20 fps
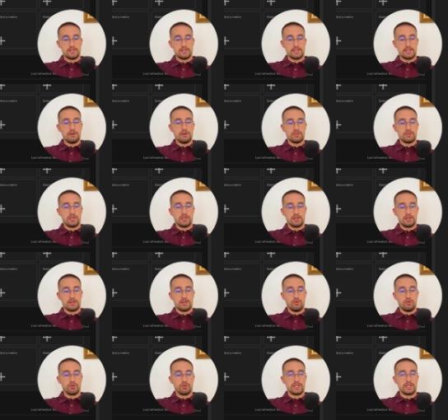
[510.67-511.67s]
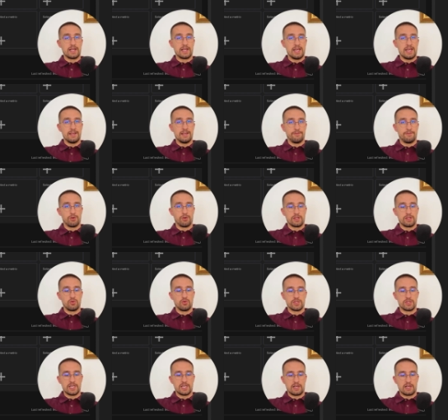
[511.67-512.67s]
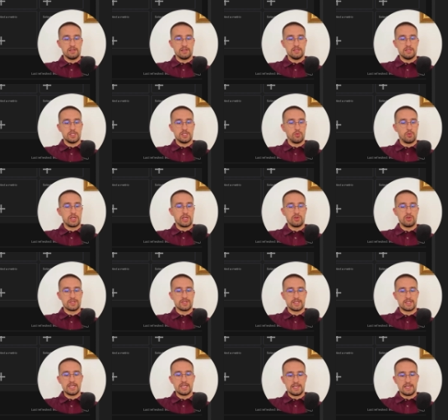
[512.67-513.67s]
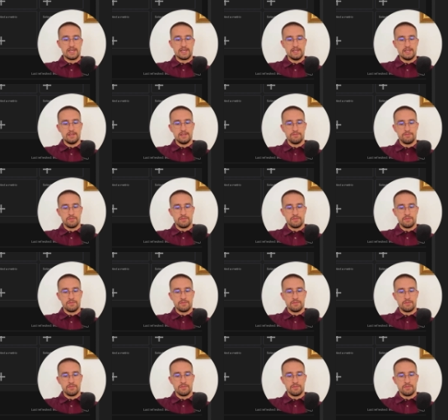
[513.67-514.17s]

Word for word: starting or delaying for 2 seconds, so we cannot see that.